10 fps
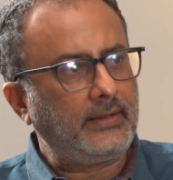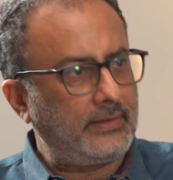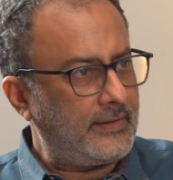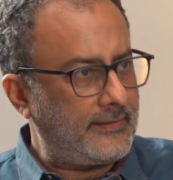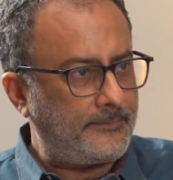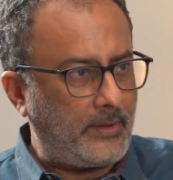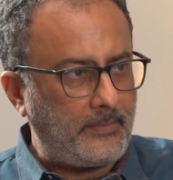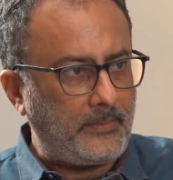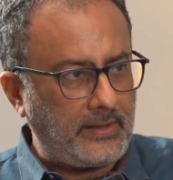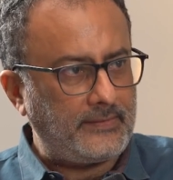And third is
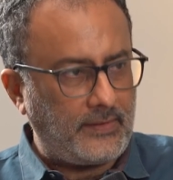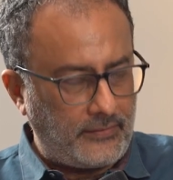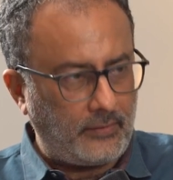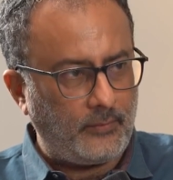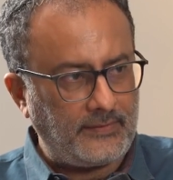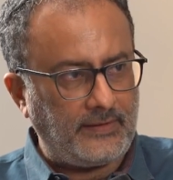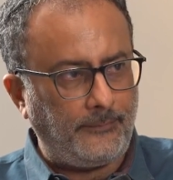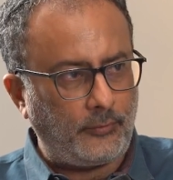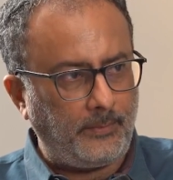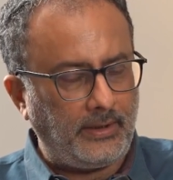premiumization, which
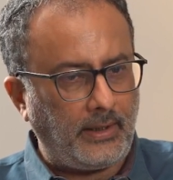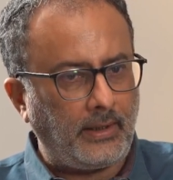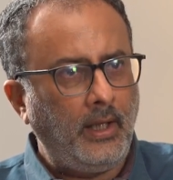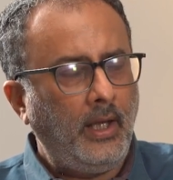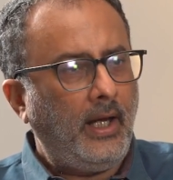seems to be taking.